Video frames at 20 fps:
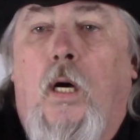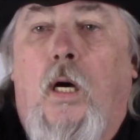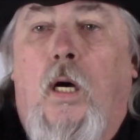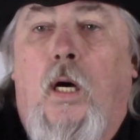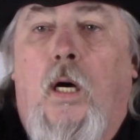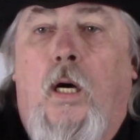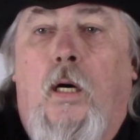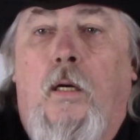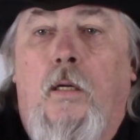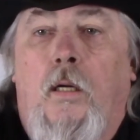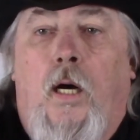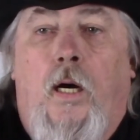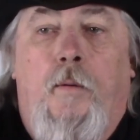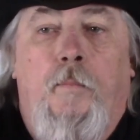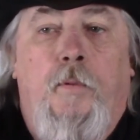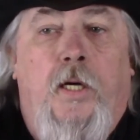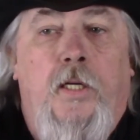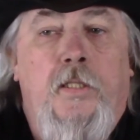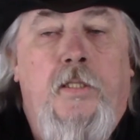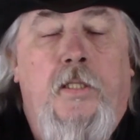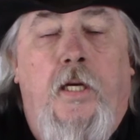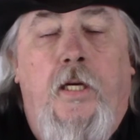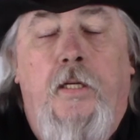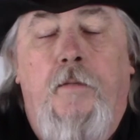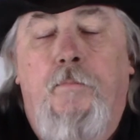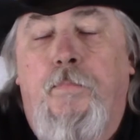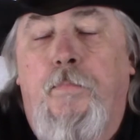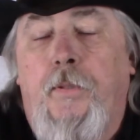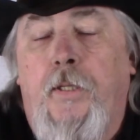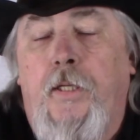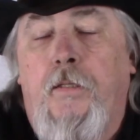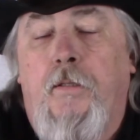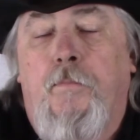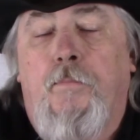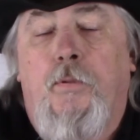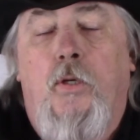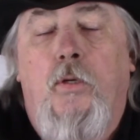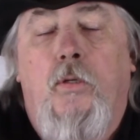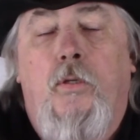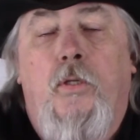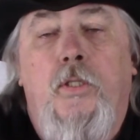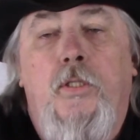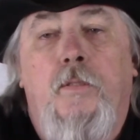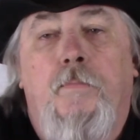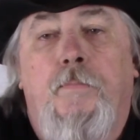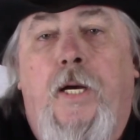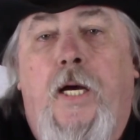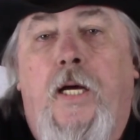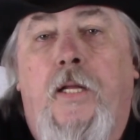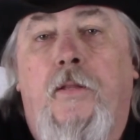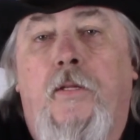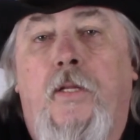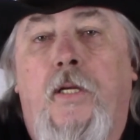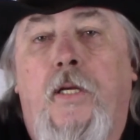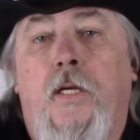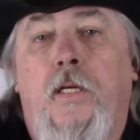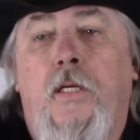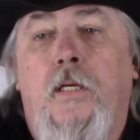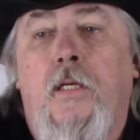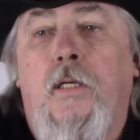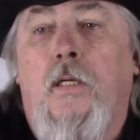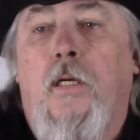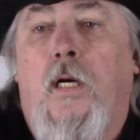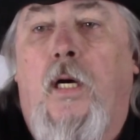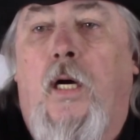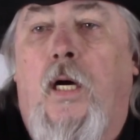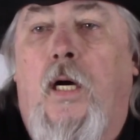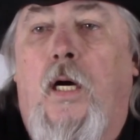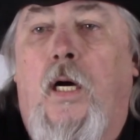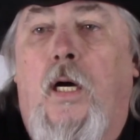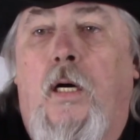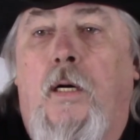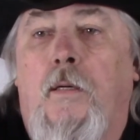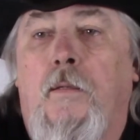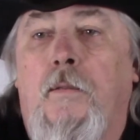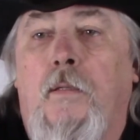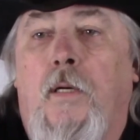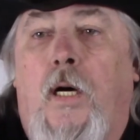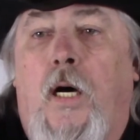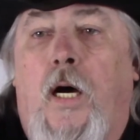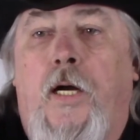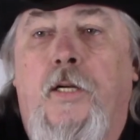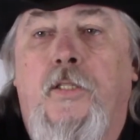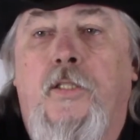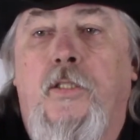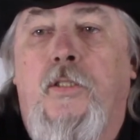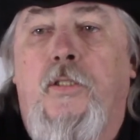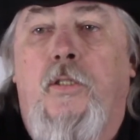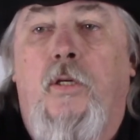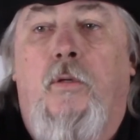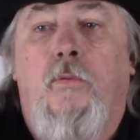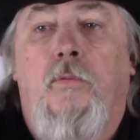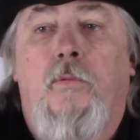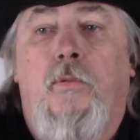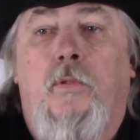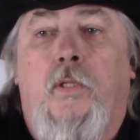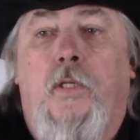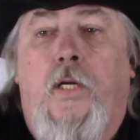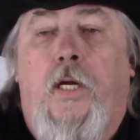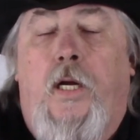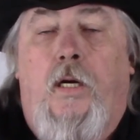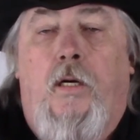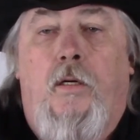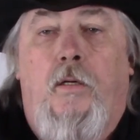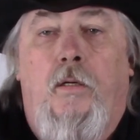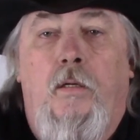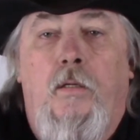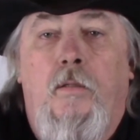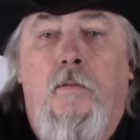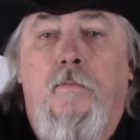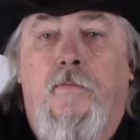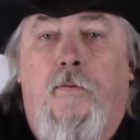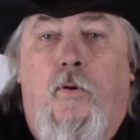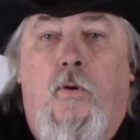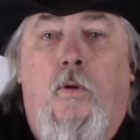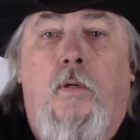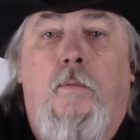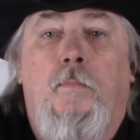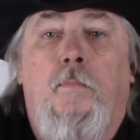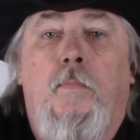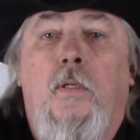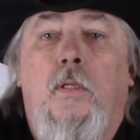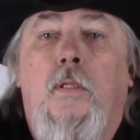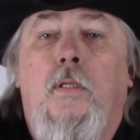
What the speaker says: I'm not saying being a broker is a bad thing. I just don't care for them.